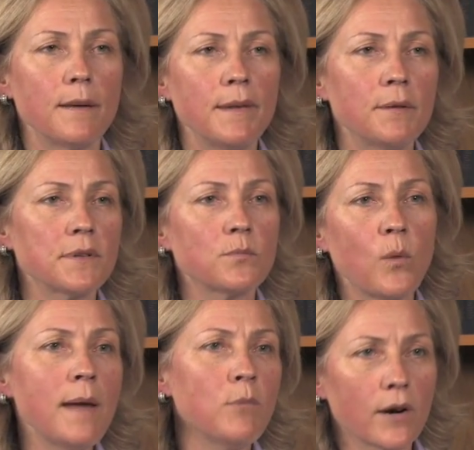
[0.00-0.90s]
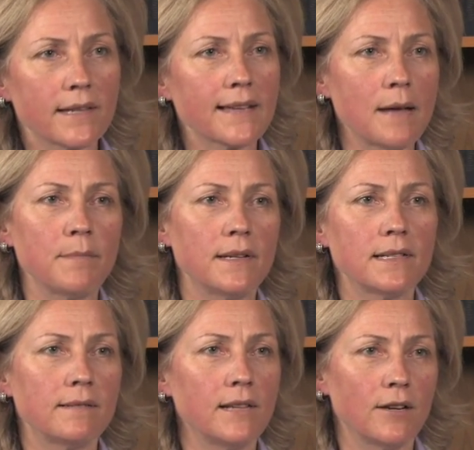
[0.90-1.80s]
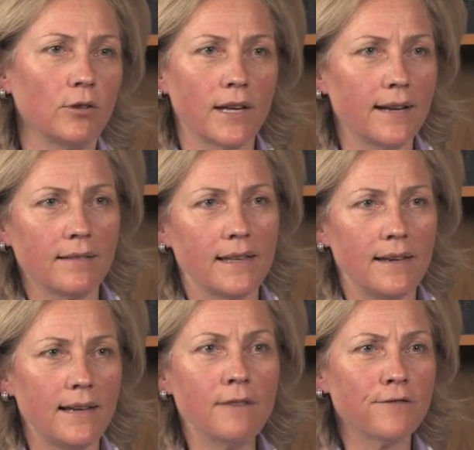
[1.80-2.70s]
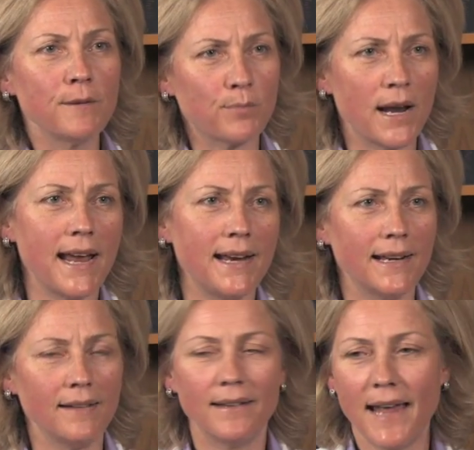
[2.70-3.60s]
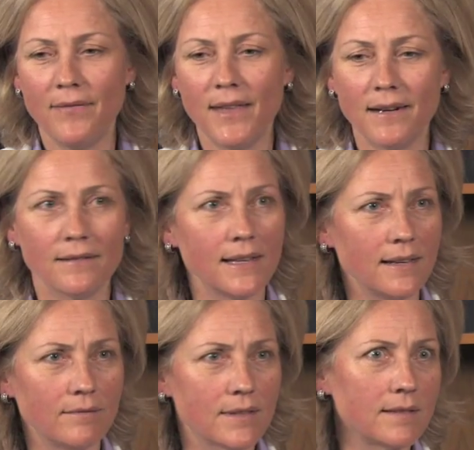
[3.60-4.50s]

I mean, there was way more excitement, you know, looking at the infant brain and, and then at the